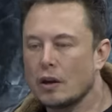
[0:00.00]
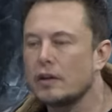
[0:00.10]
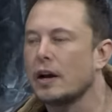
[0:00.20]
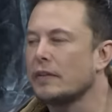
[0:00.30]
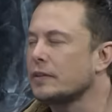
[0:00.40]

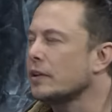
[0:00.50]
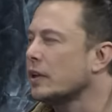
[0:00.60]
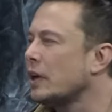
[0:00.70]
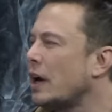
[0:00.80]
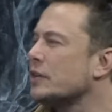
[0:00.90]
Yeah,
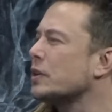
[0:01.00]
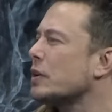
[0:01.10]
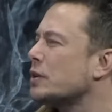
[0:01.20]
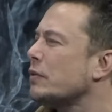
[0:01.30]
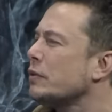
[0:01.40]
absolutely. Actually,
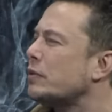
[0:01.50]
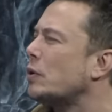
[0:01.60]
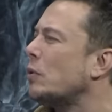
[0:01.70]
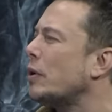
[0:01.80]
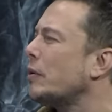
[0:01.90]
could I trouble you for
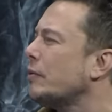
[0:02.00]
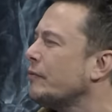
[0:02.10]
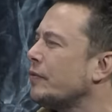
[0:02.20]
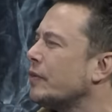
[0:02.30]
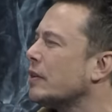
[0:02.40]
a water?
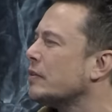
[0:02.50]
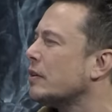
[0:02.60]
It's,